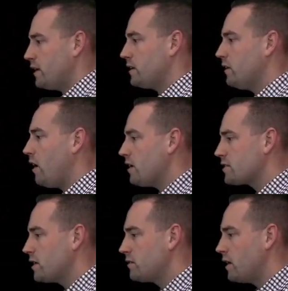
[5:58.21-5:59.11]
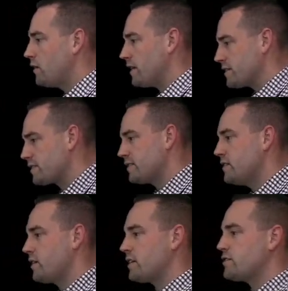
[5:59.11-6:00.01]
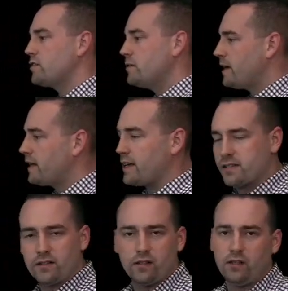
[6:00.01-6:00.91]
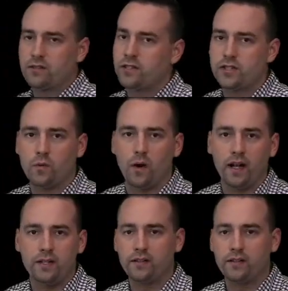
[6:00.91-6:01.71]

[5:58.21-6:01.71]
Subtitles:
You'll also notice you can zoom in as close as you want.